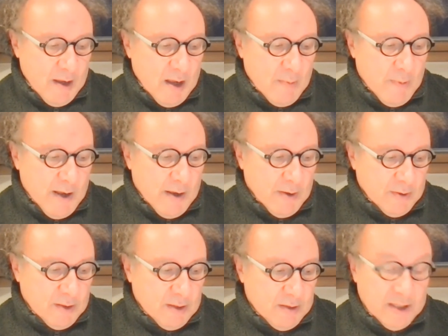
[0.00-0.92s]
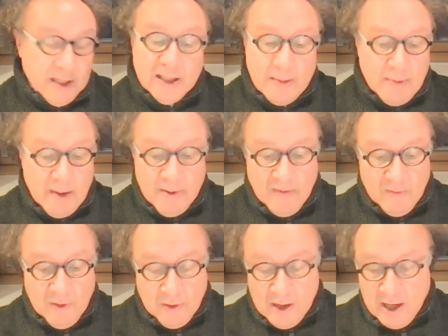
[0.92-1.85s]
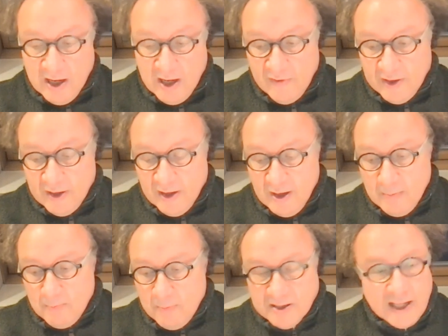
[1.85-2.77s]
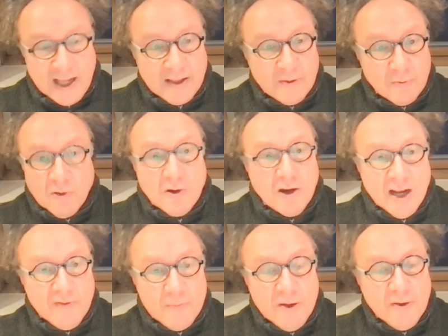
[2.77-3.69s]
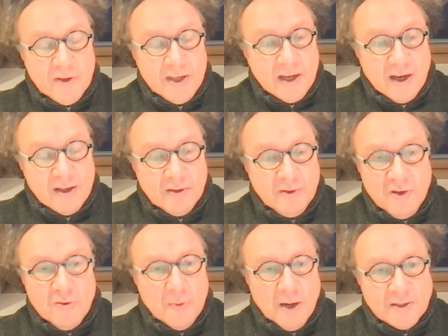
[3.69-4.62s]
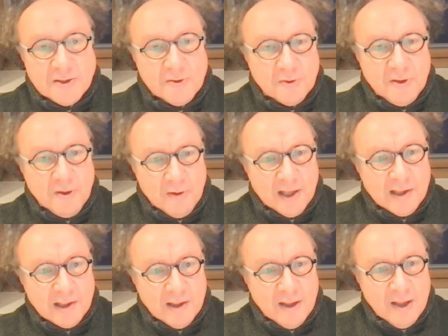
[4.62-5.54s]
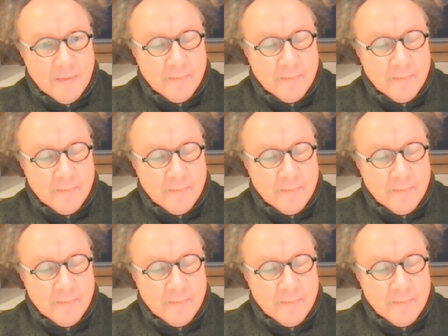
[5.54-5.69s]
about, did they maybe have long COVID because they had the wrong kind of immunity, either too much or too little.